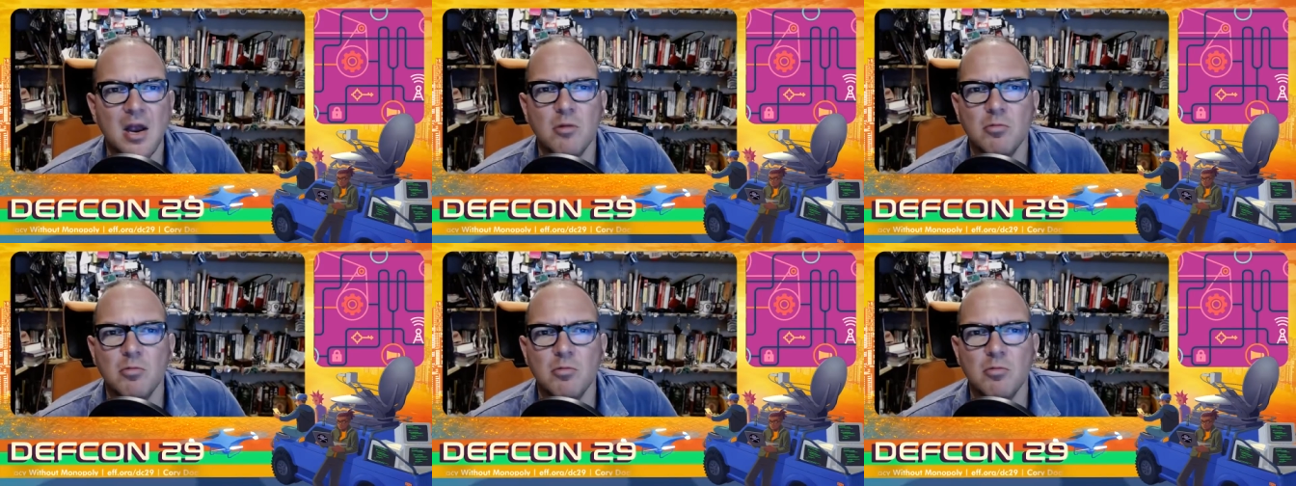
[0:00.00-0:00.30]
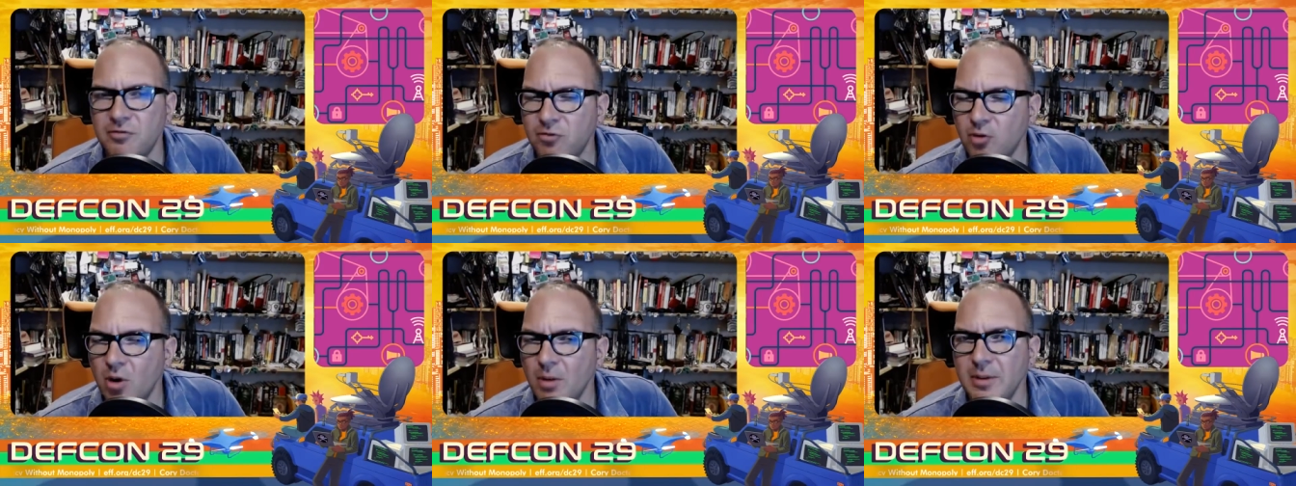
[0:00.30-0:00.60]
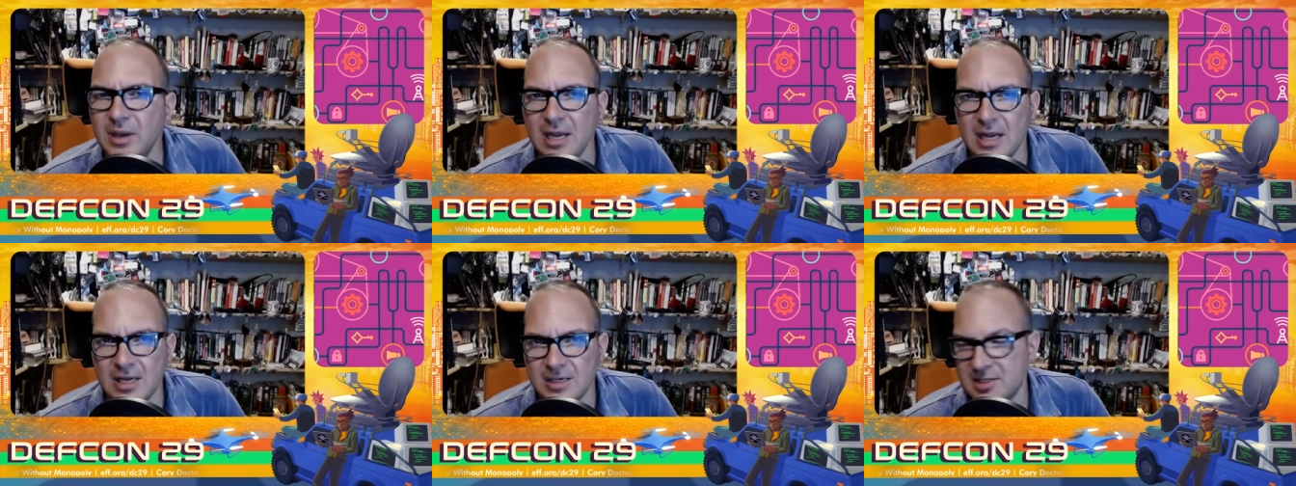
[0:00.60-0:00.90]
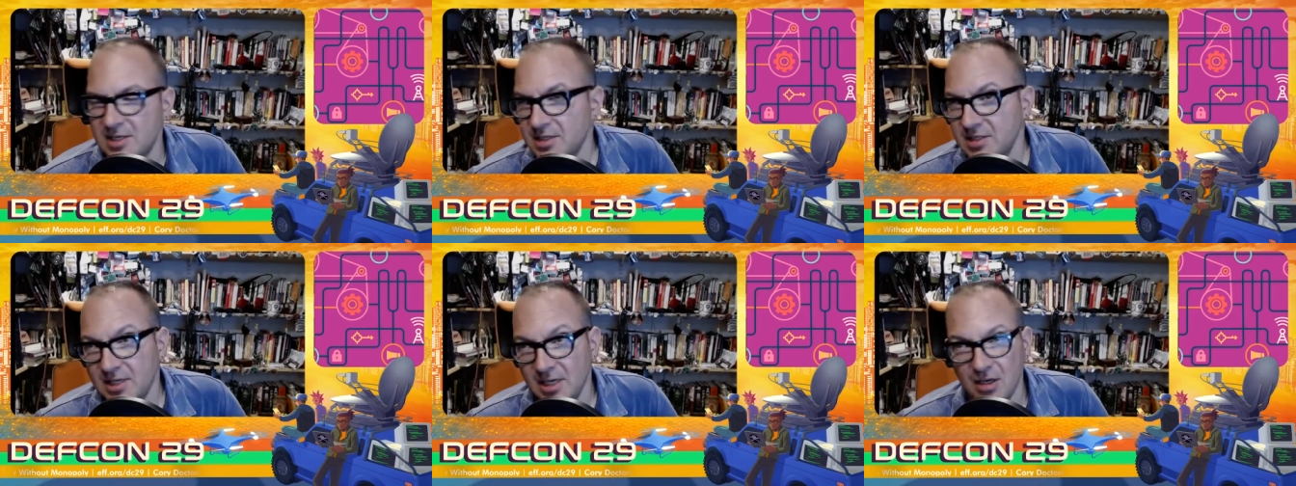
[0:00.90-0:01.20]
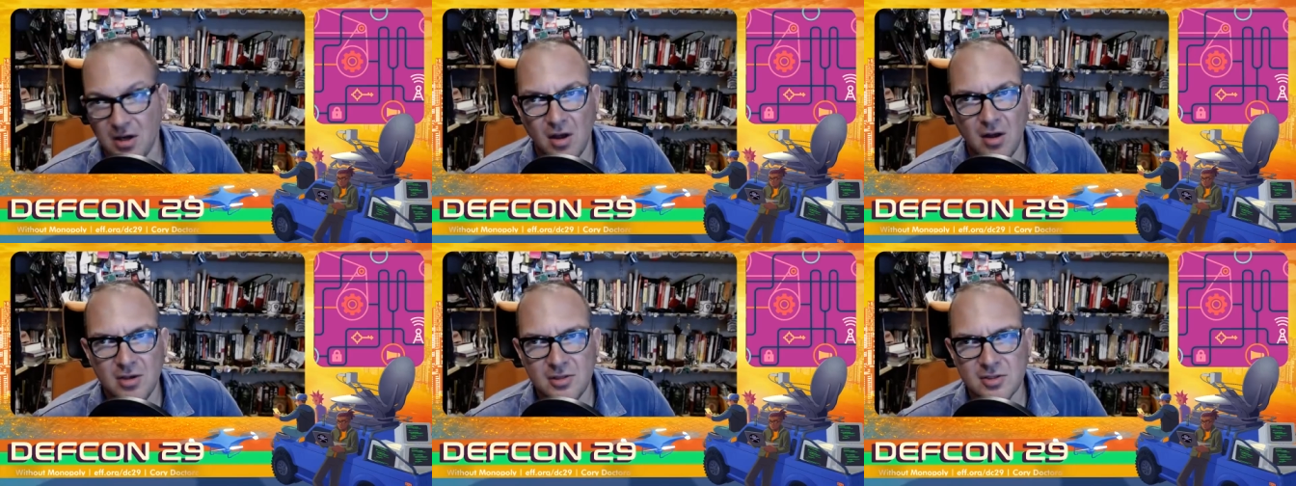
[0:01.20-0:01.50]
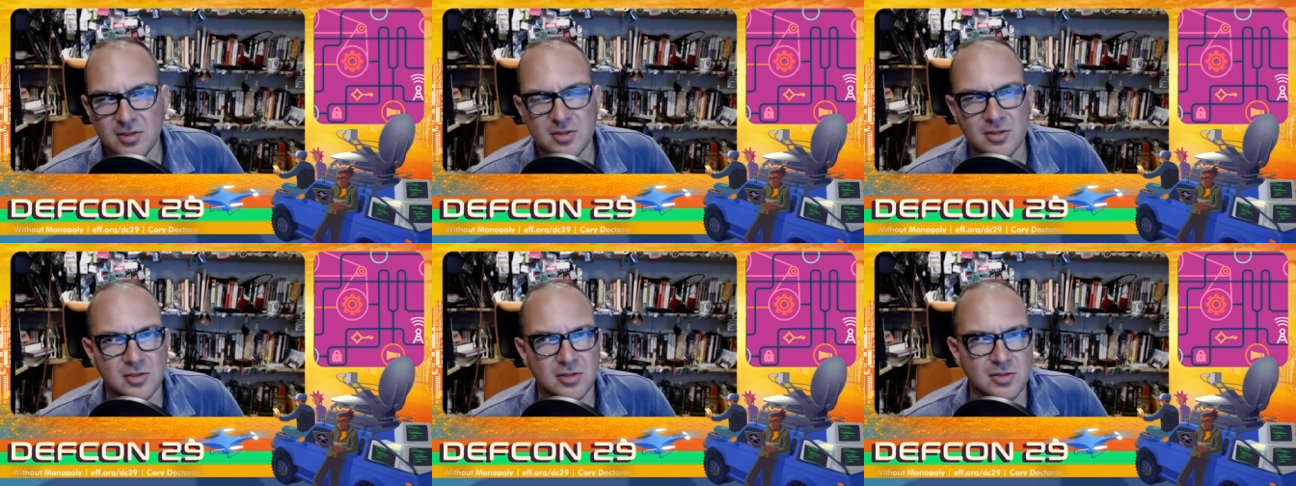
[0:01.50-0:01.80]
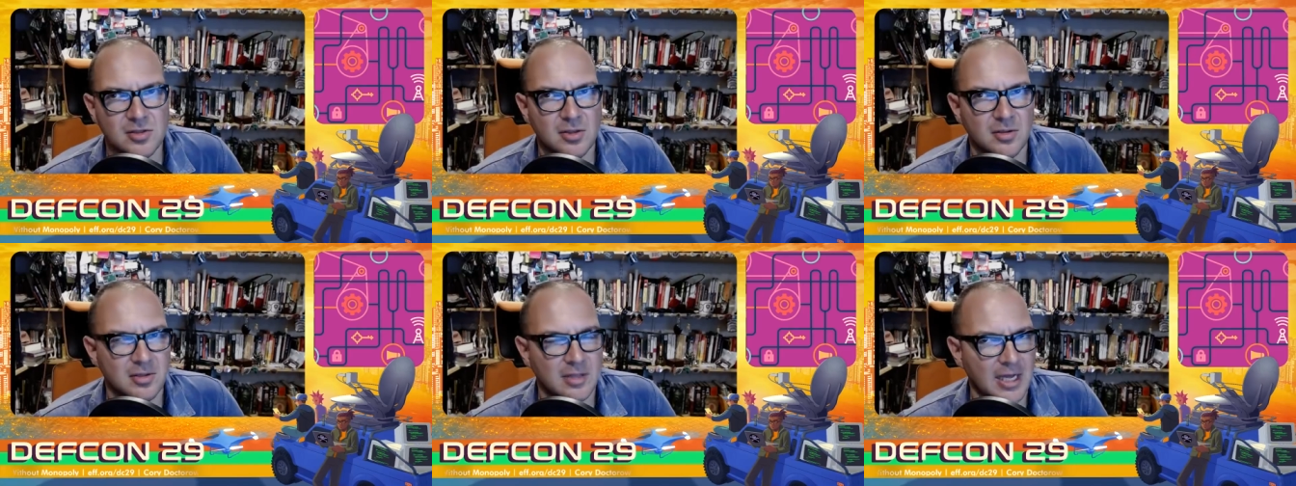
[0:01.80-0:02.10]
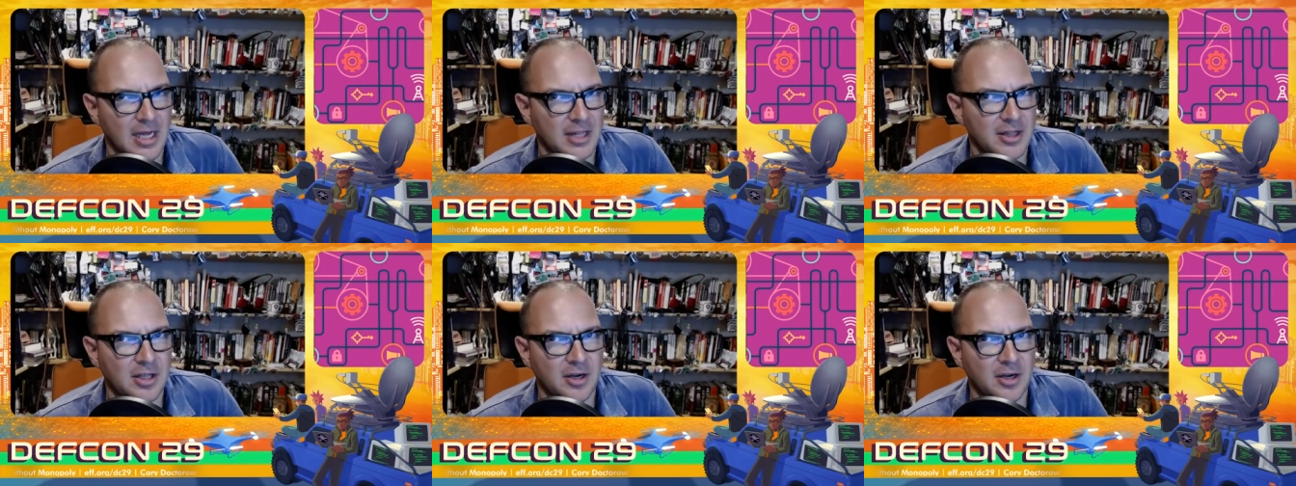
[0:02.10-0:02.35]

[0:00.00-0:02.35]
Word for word: reforming existing laws so that